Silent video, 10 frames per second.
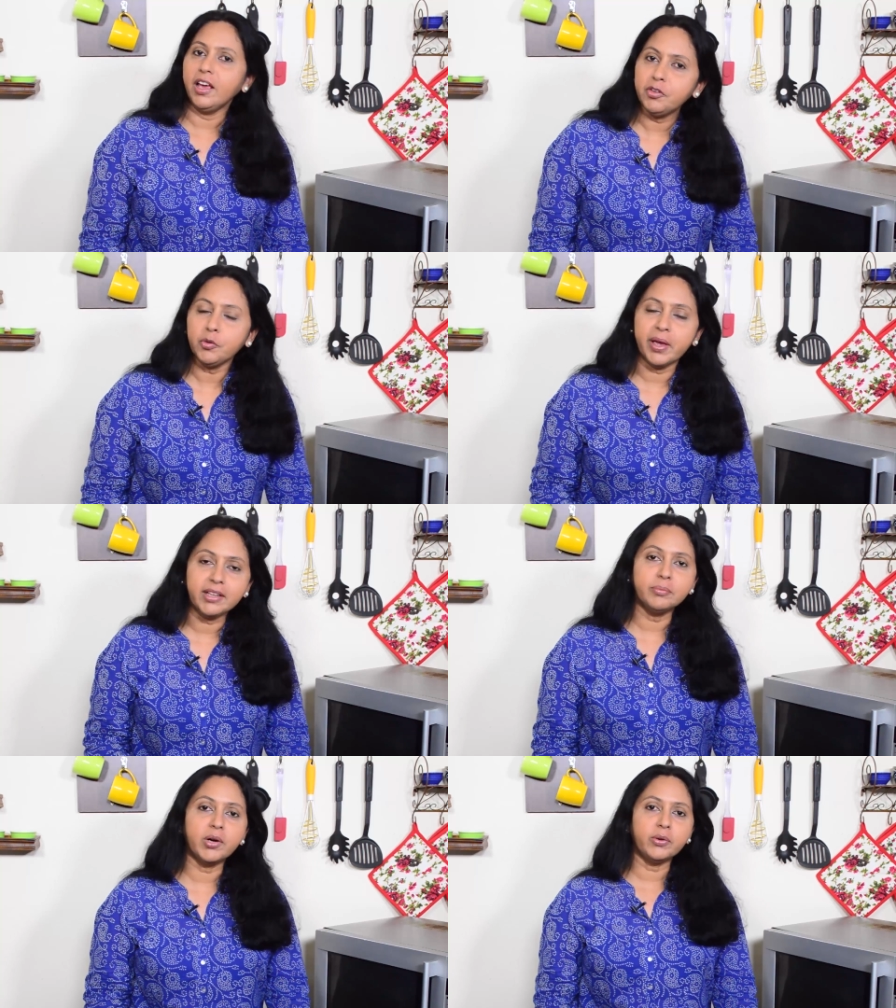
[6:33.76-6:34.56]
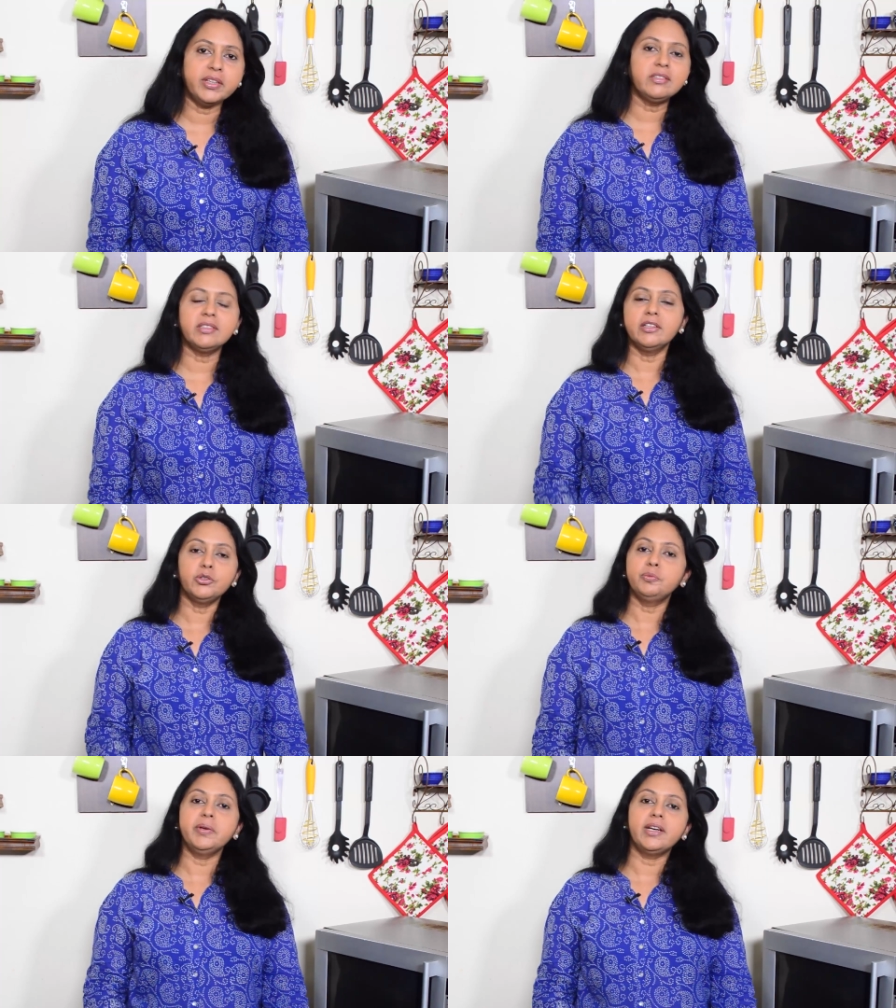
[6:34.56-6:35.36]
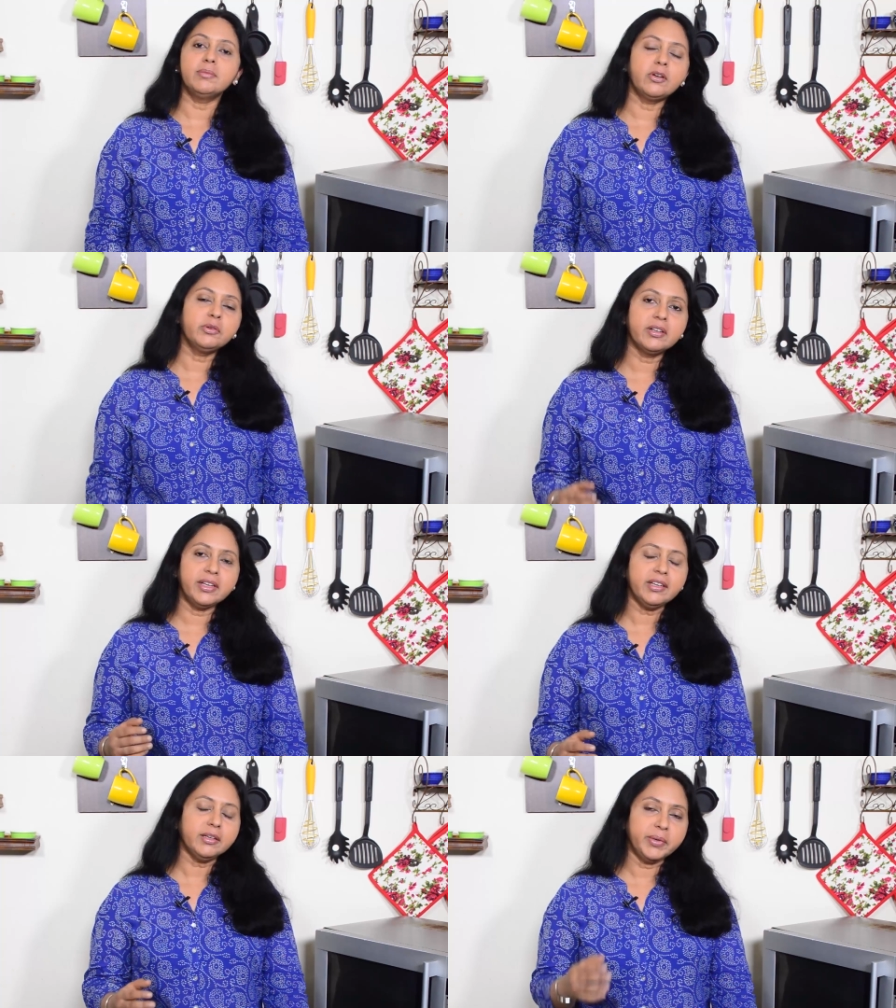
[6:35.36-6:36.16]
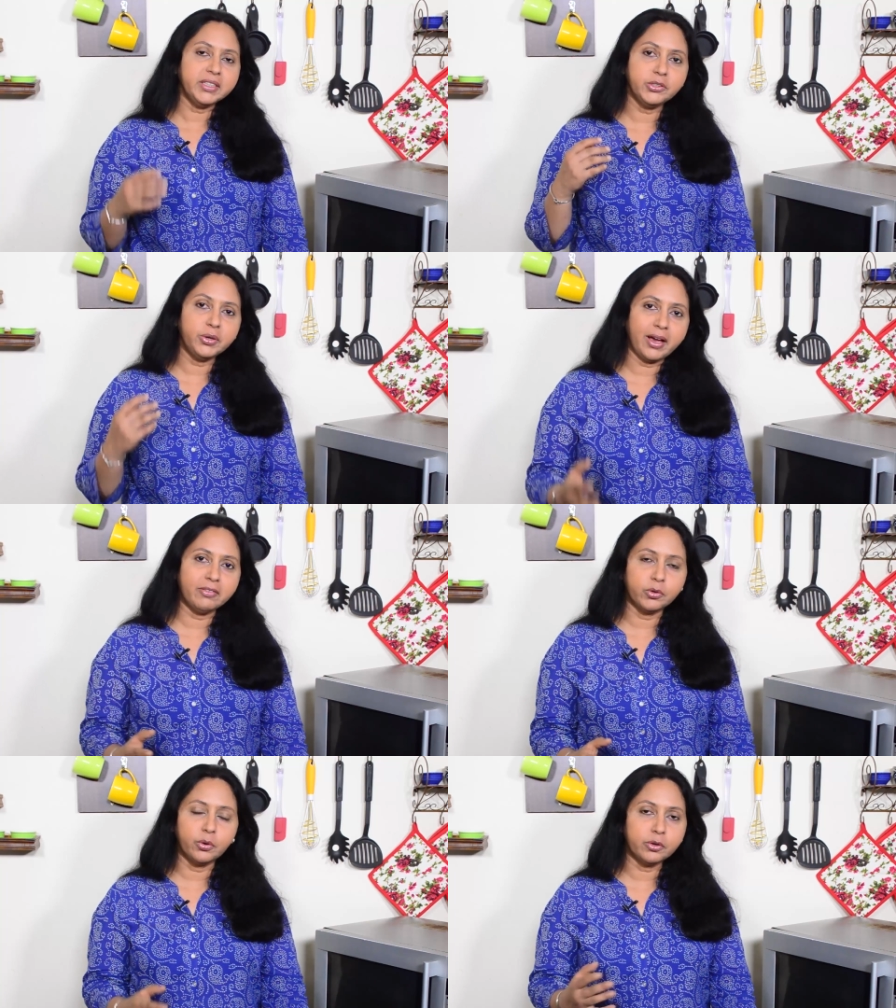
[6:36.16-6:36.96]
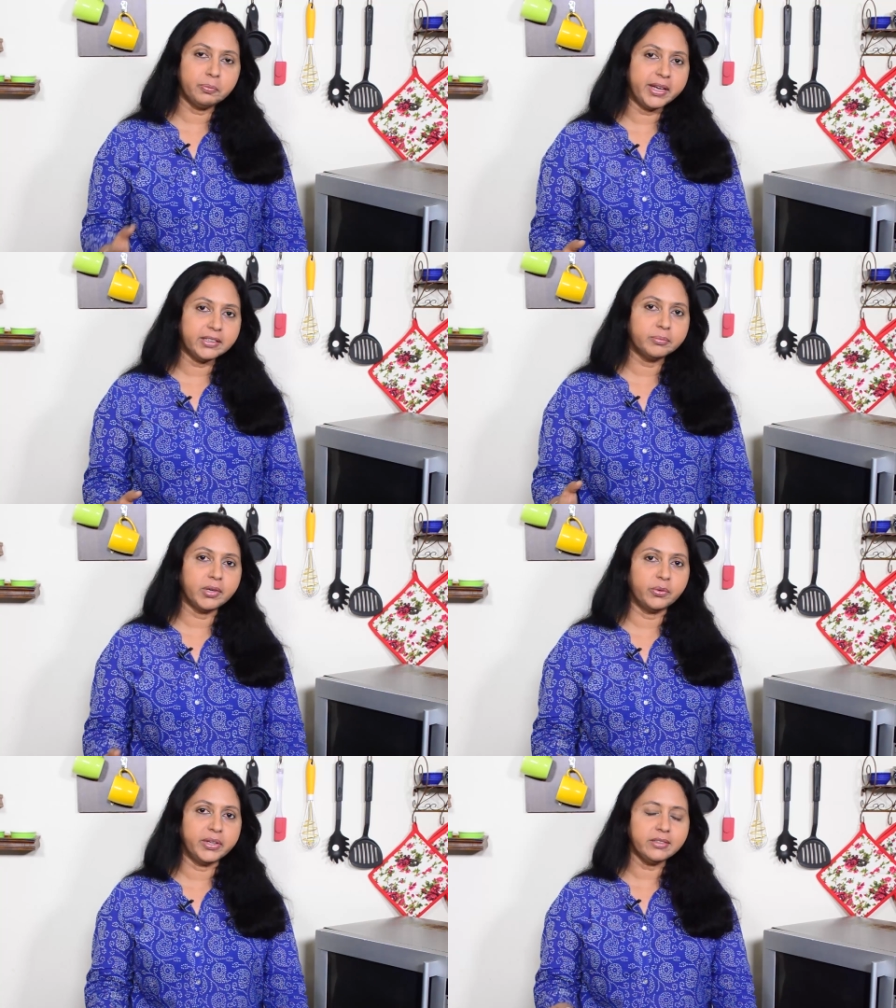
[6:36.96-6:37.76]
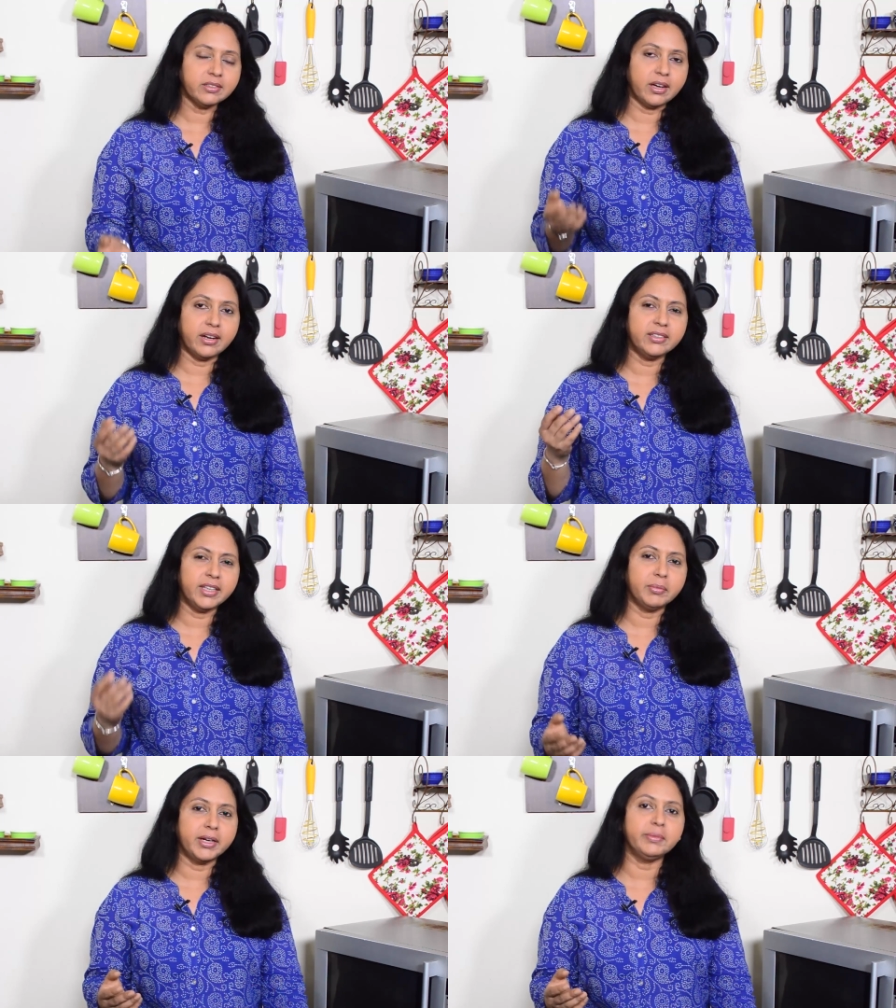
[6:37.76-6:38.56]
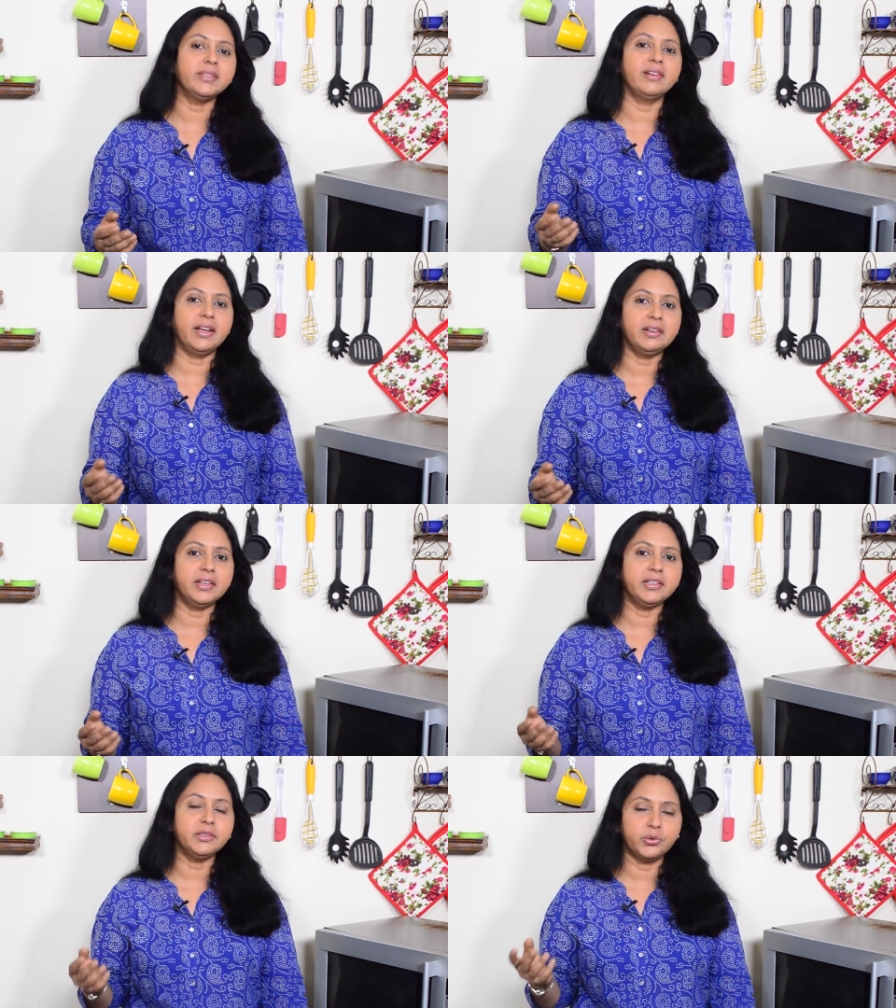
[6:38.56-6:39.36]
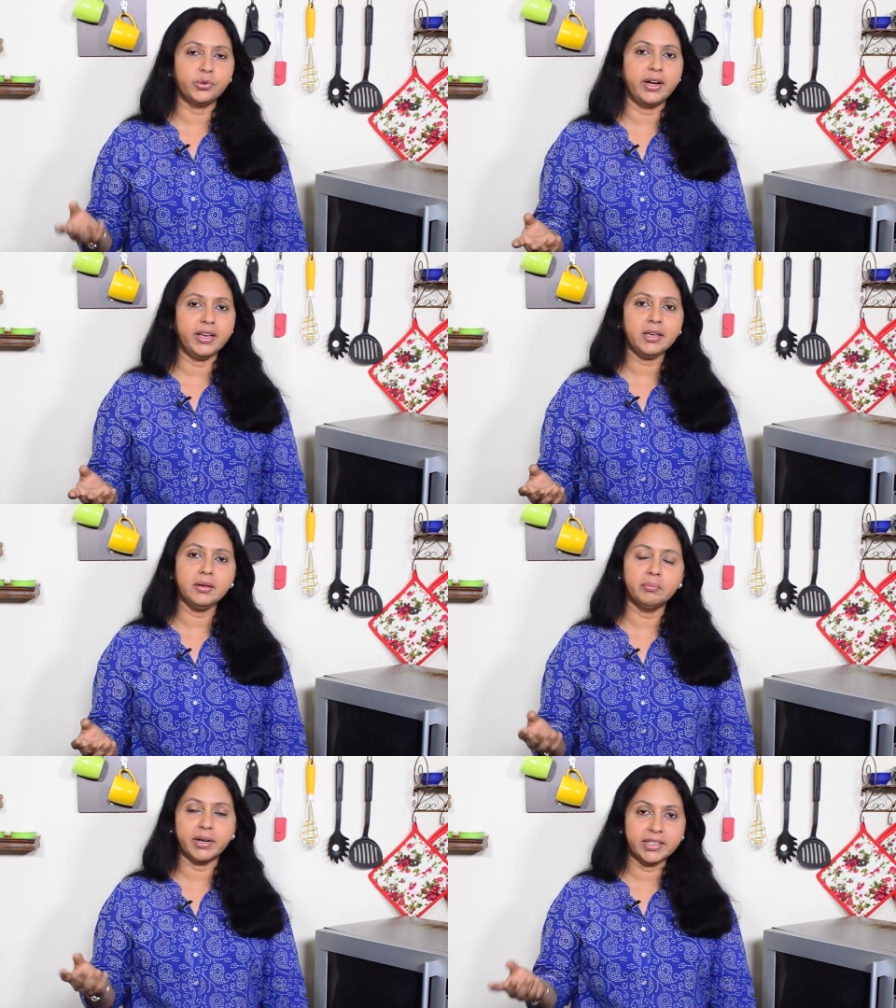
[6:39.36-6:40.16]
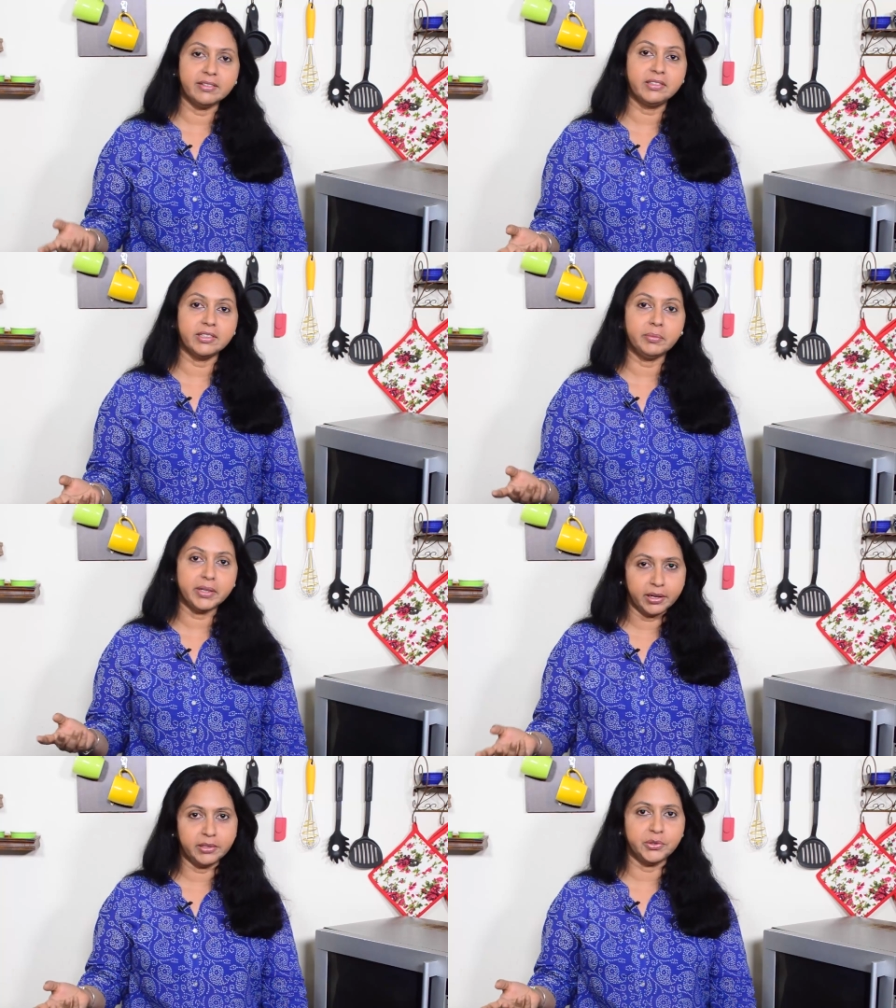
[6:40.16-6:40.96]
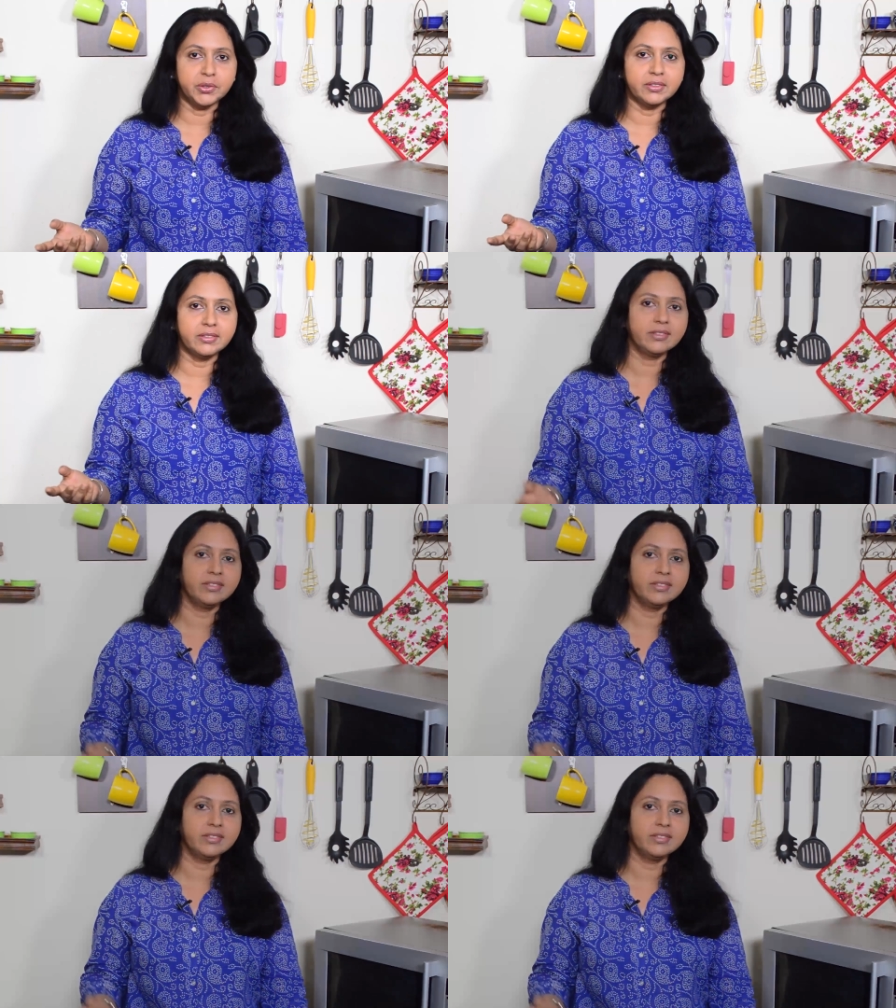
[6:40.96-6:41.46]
If you bake the brownies till a toothpick comes out clean, it means you have over-baked the brownies and they might be slightly dry, but they'll still be delicious.